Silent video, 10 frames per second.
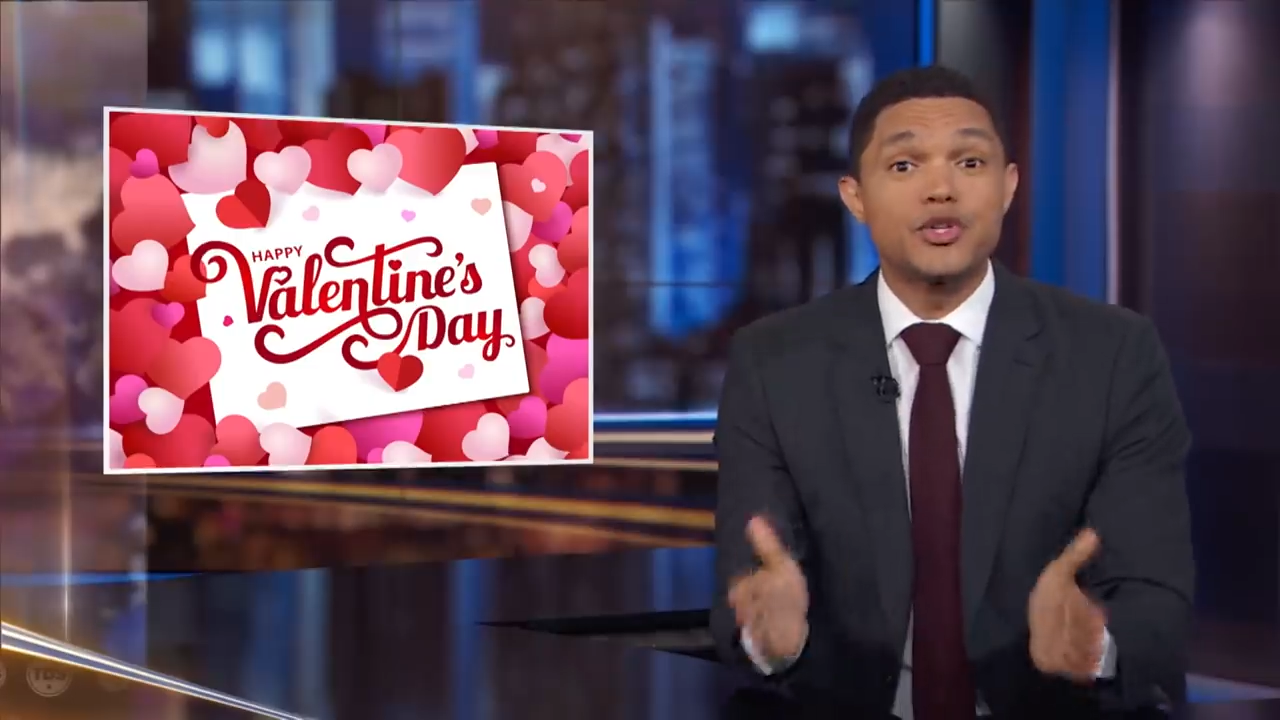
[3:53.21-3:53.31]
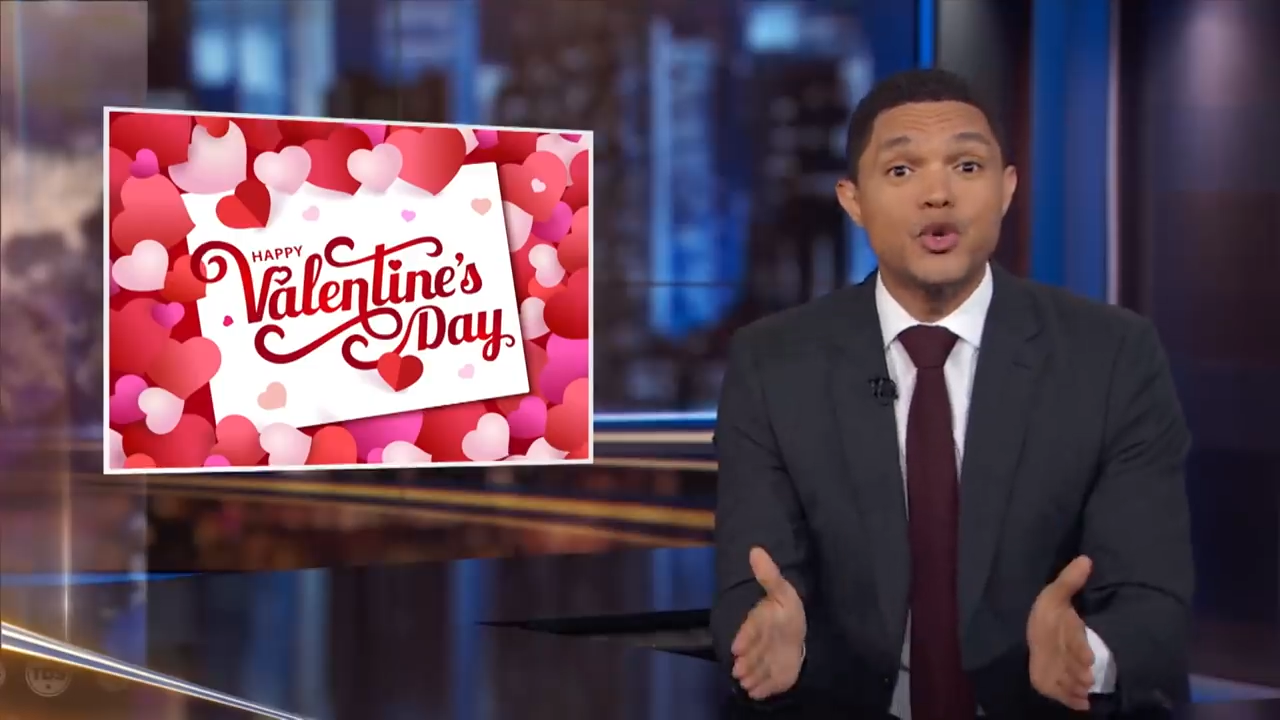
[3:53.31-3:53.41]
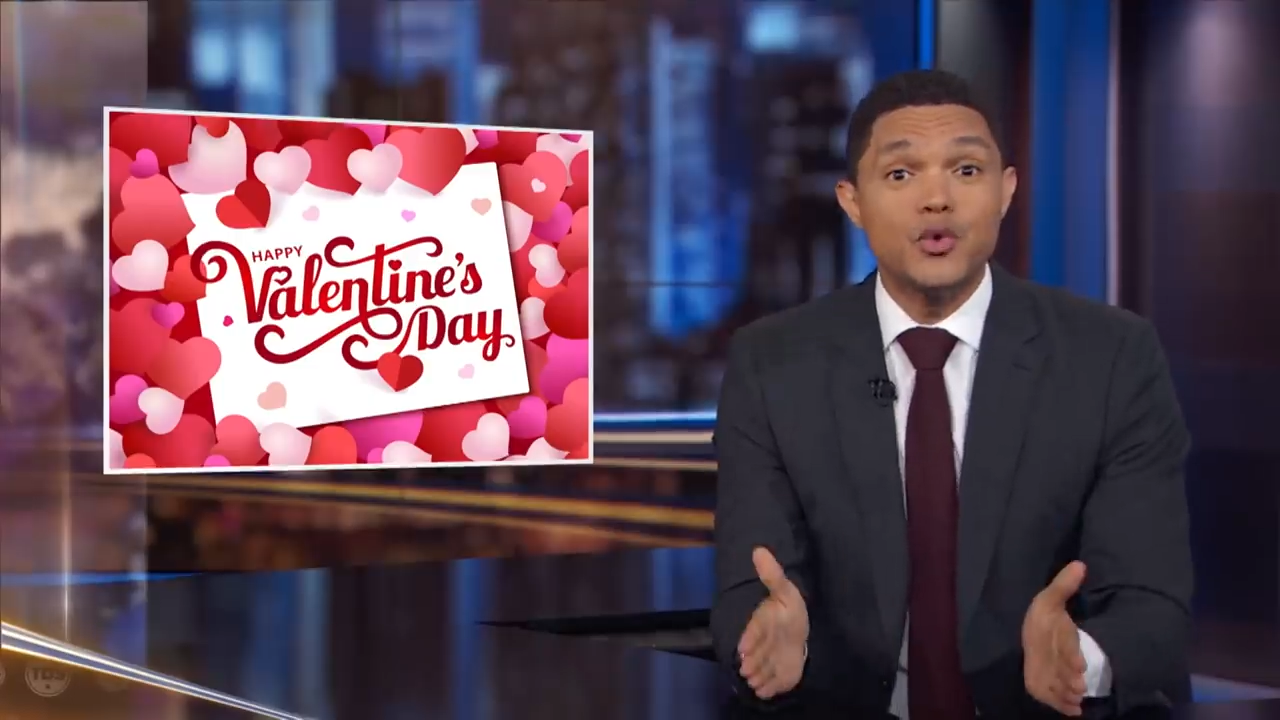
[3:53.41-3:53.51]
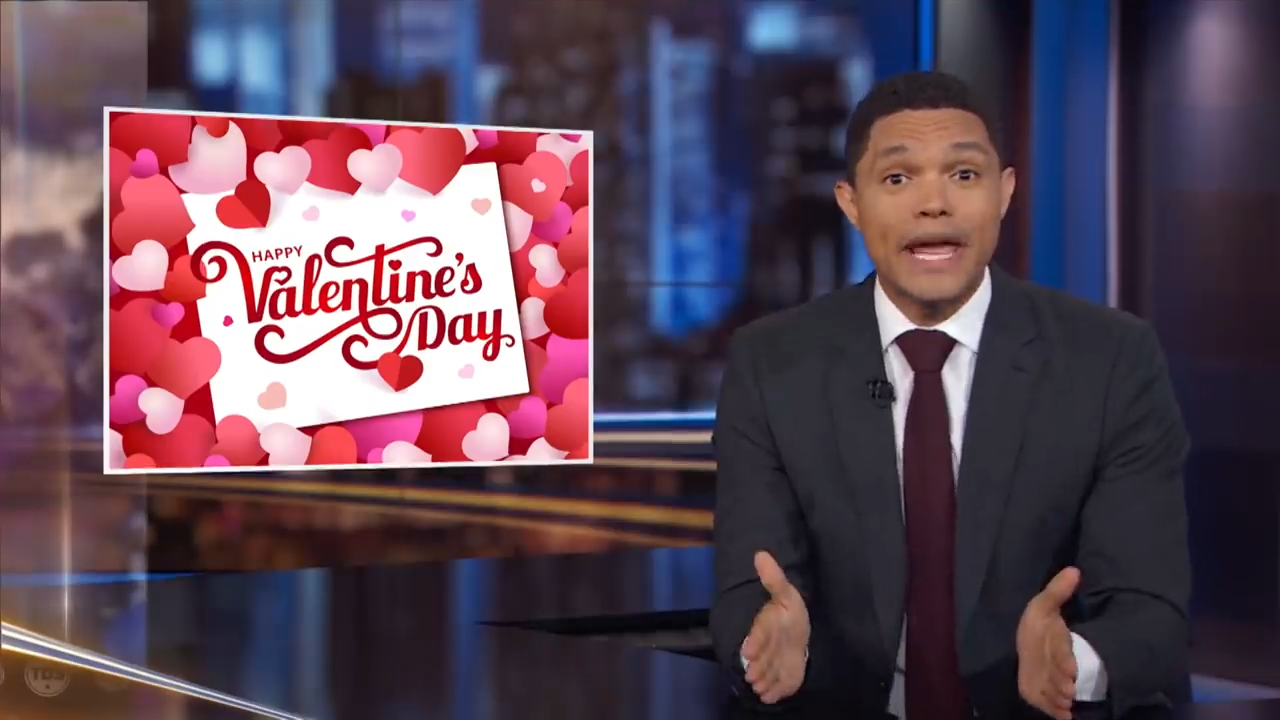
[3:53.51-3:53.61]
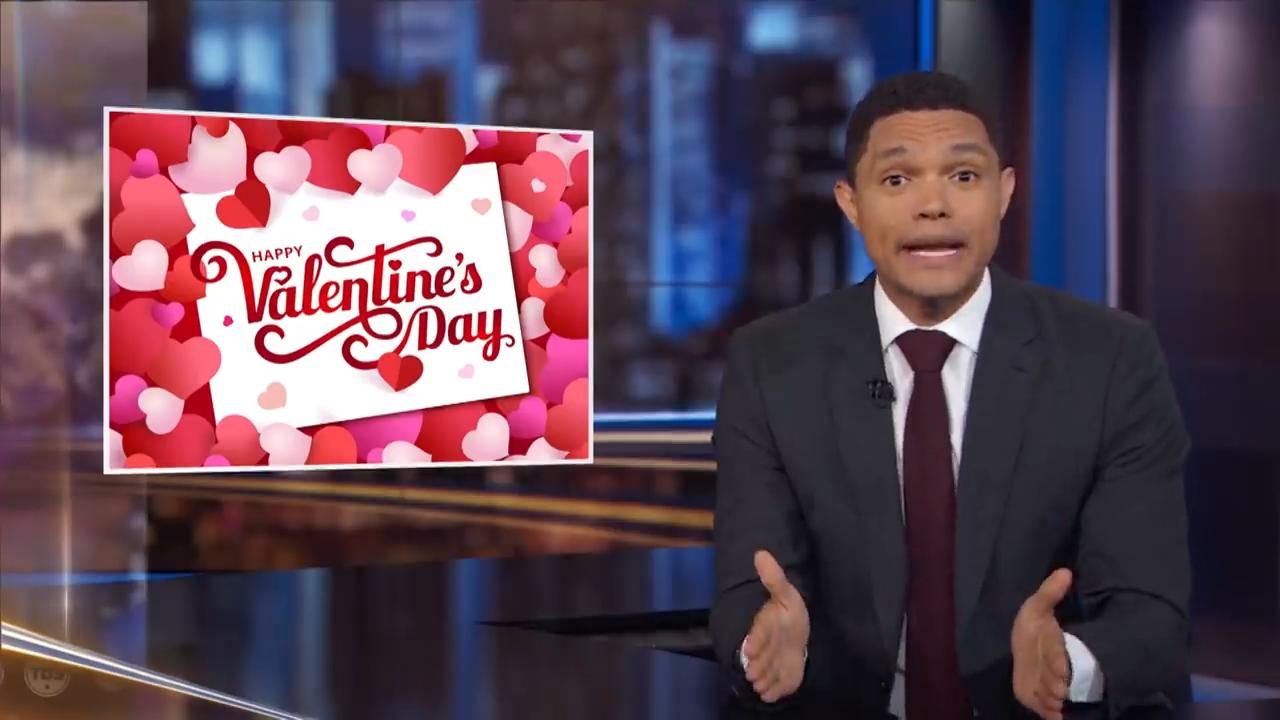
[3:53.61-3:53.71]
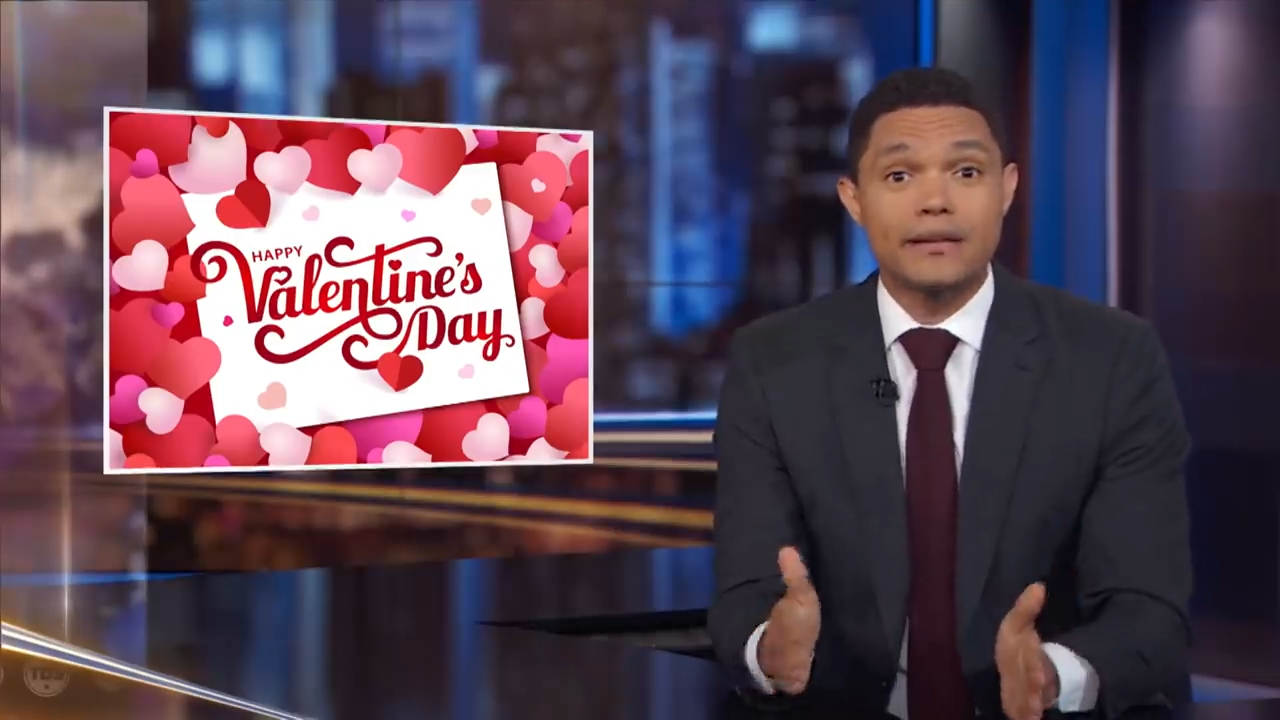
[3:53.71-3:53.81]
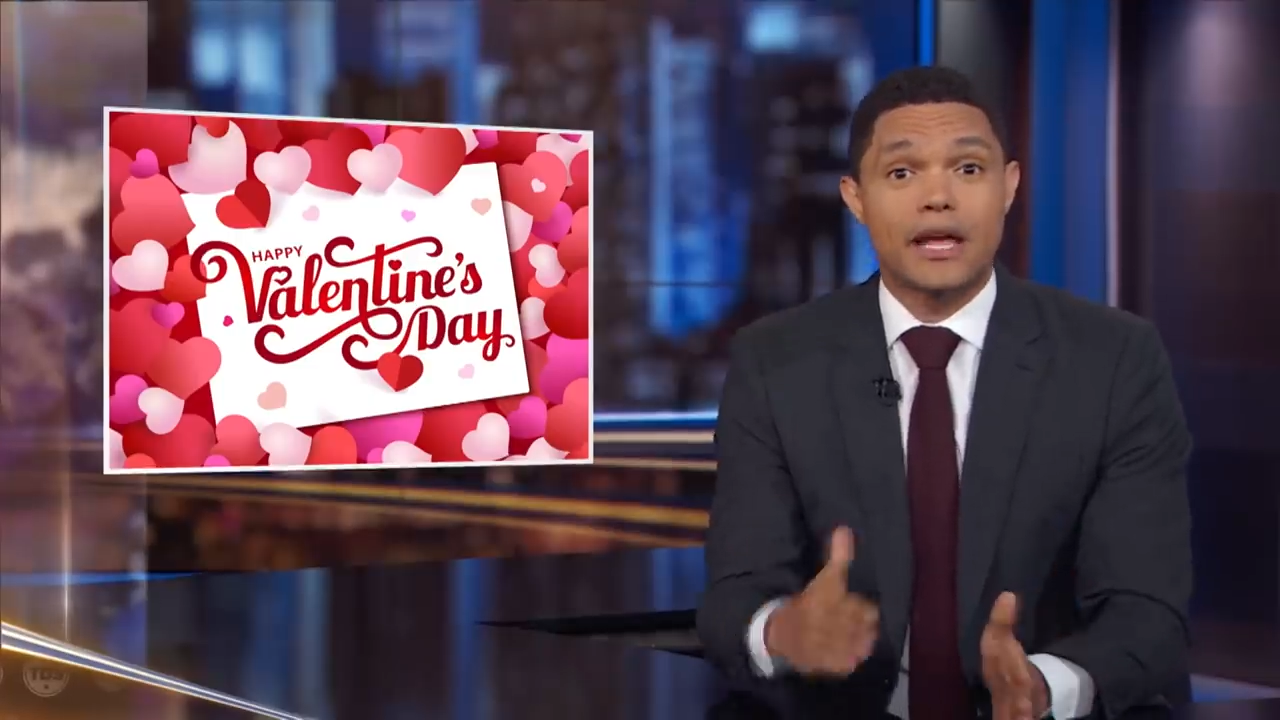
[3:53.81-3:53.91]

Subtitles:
too late,